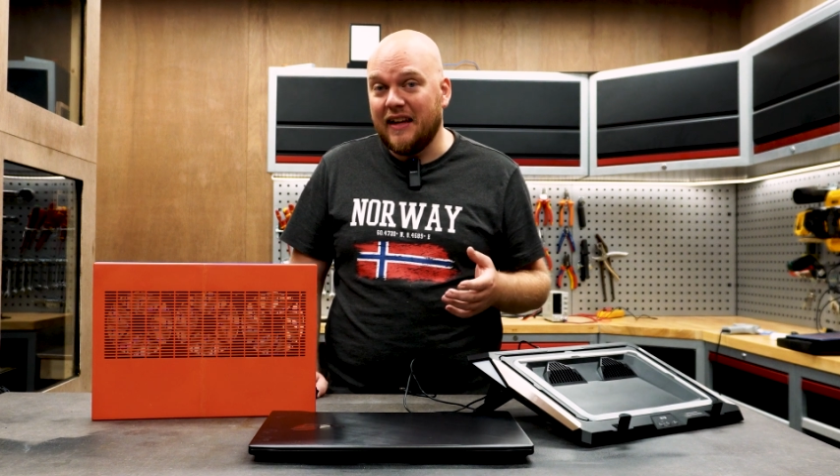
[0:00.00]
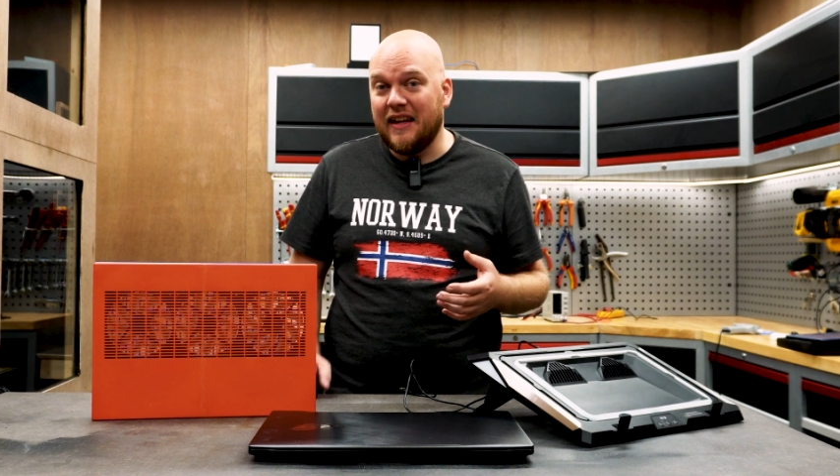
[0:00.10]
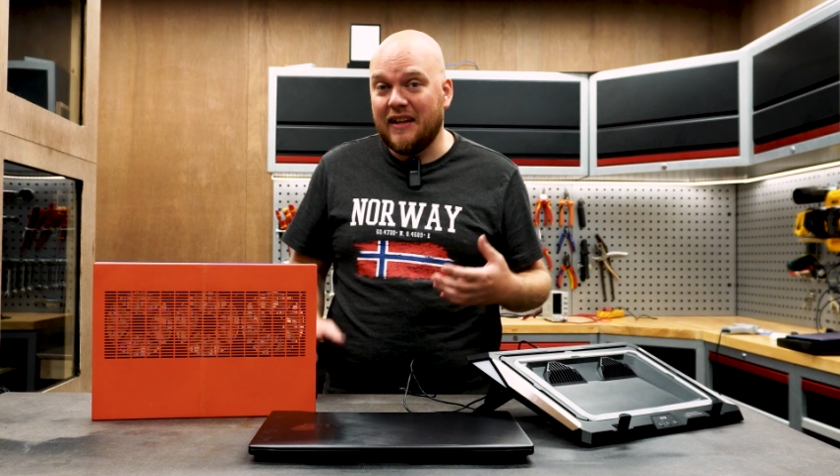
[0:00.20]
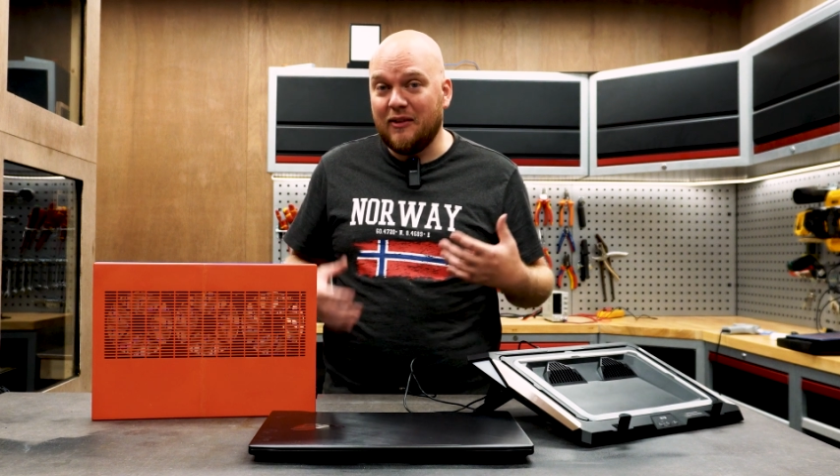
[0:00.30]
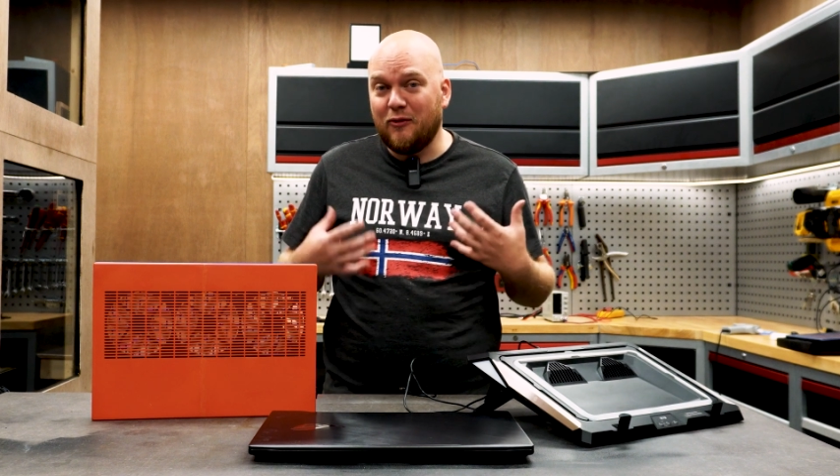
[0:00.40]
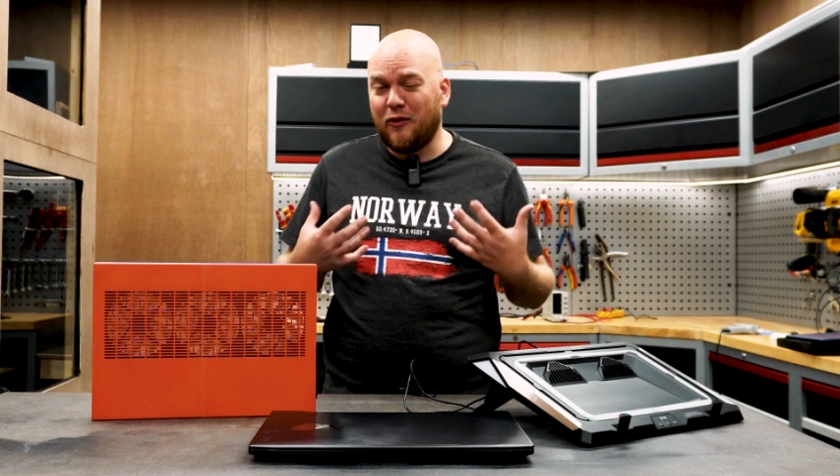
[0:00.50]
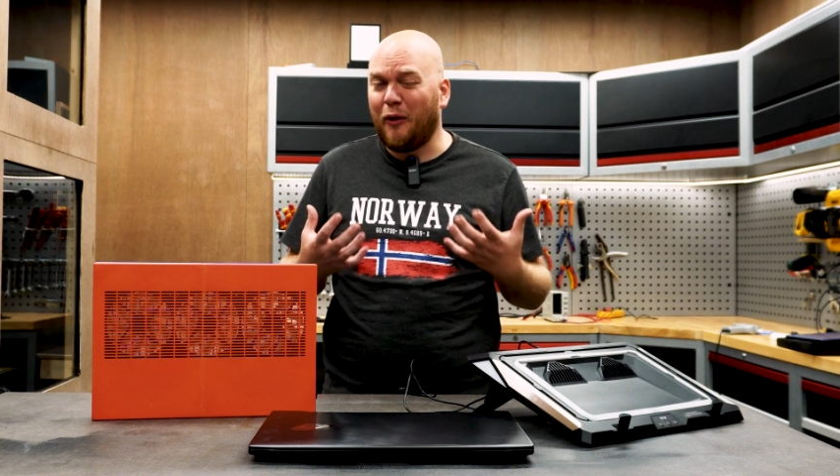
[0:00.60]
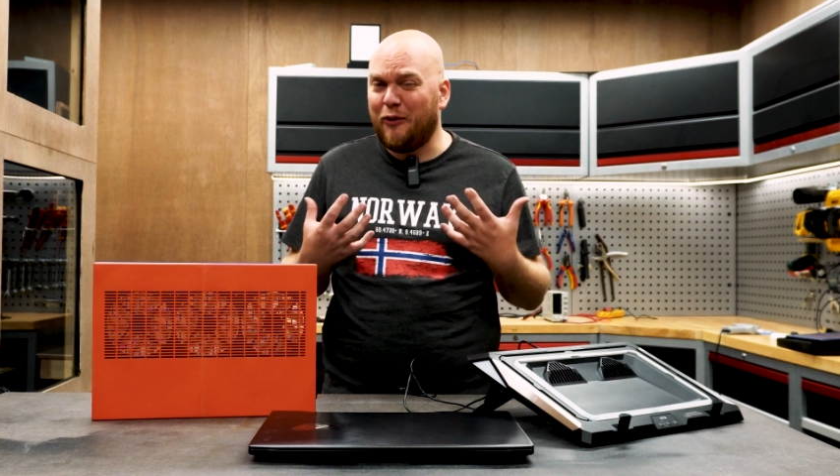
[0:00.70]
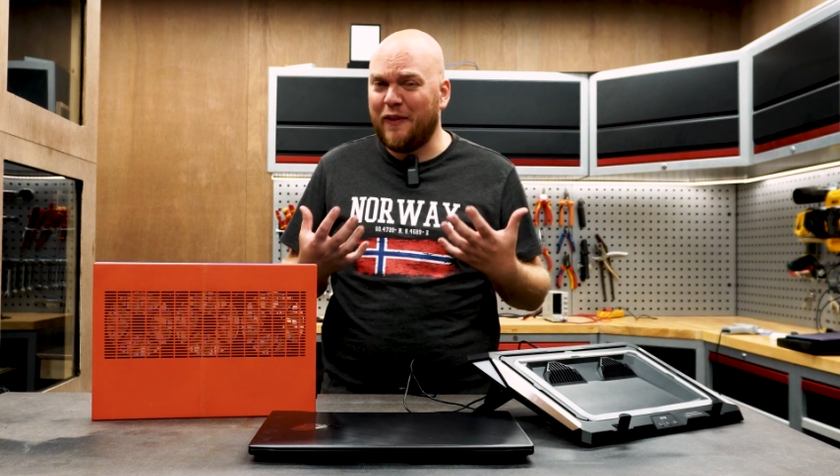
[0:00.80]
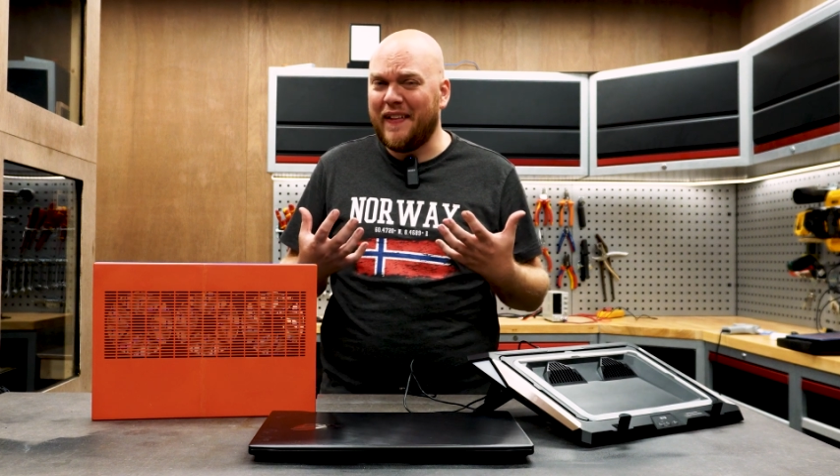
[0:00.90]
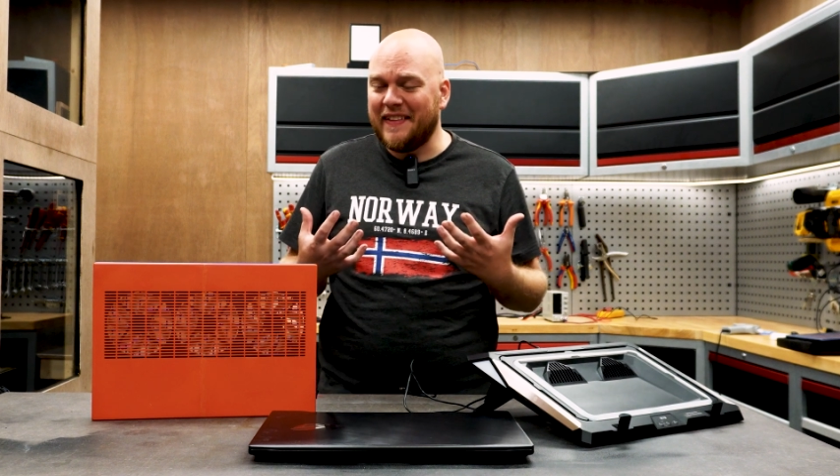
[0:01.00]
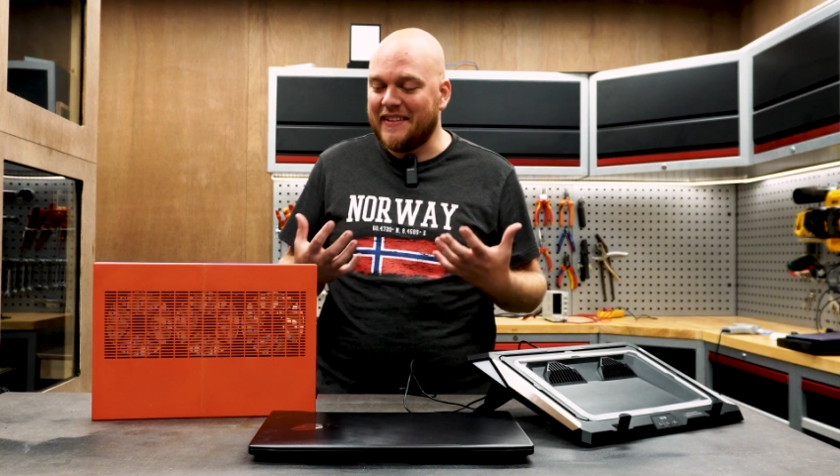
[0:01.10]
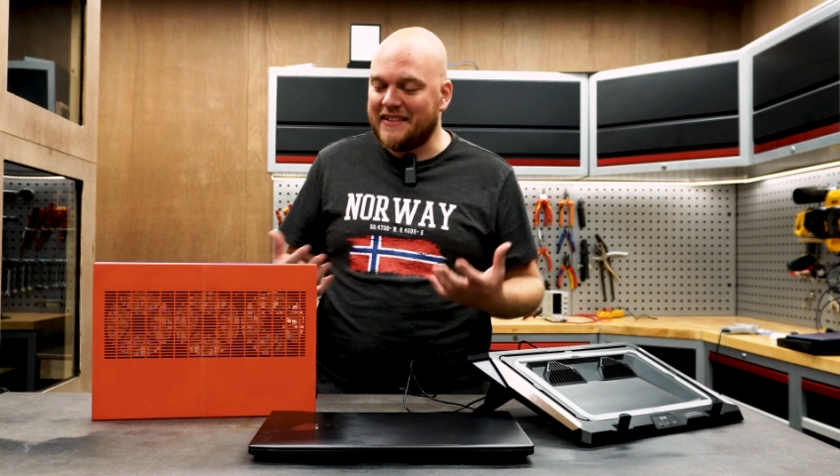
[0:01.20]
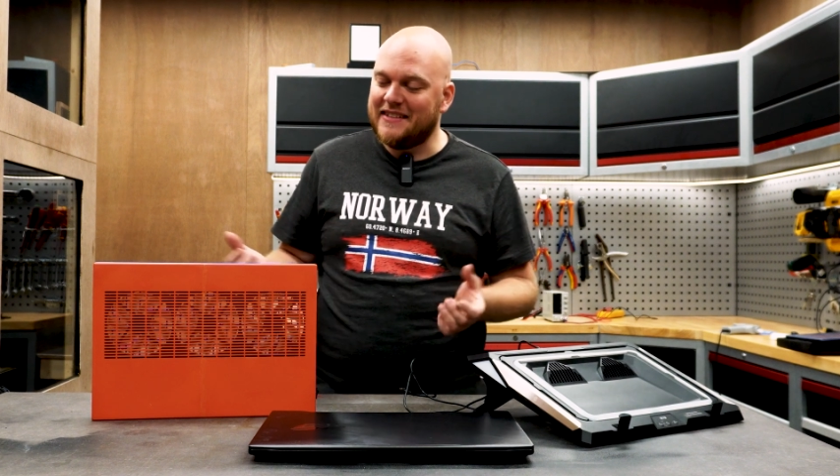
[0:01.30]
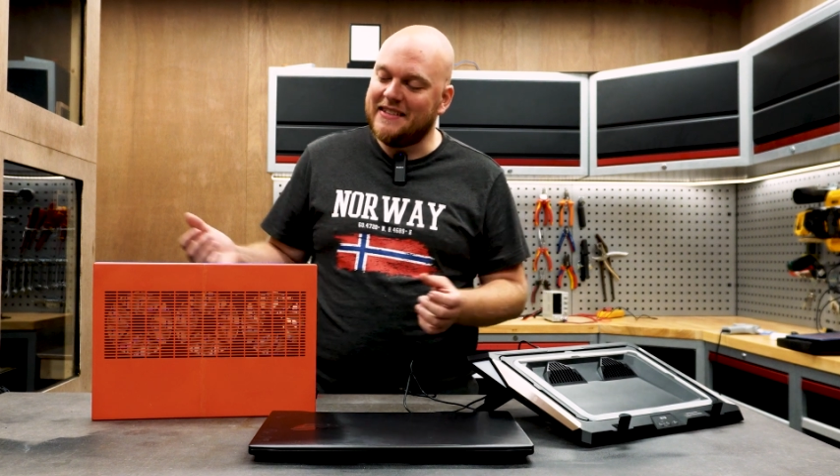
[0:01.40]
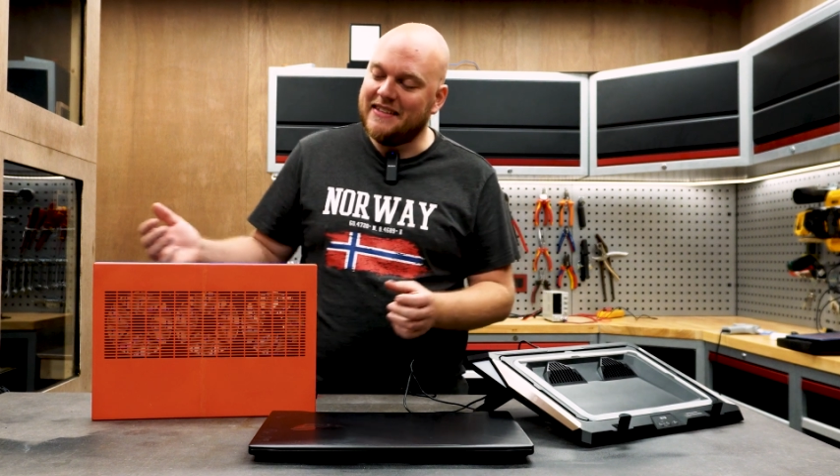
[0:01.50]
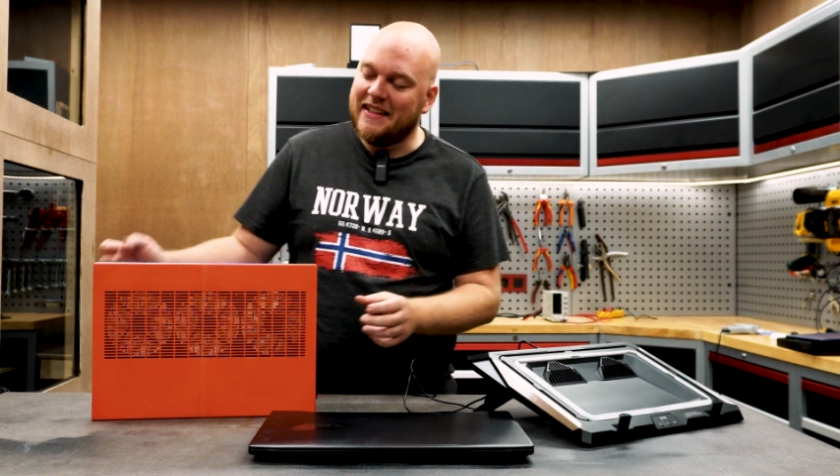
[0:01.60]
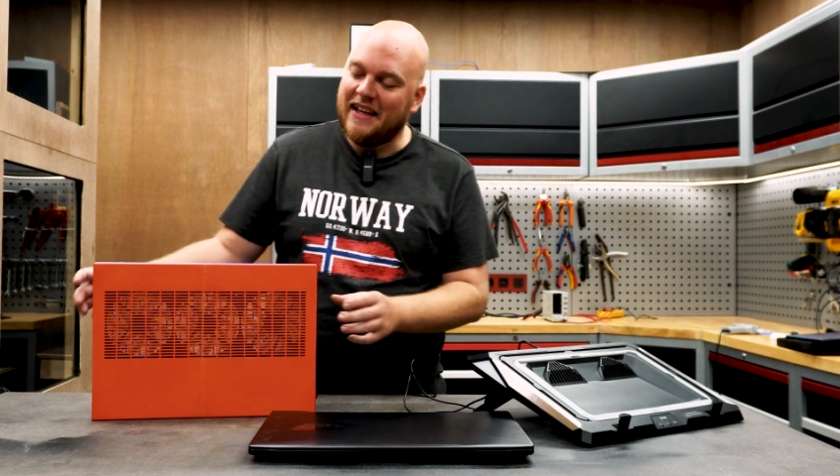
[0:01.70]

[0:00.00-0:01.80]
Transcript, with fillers: in fulfillness,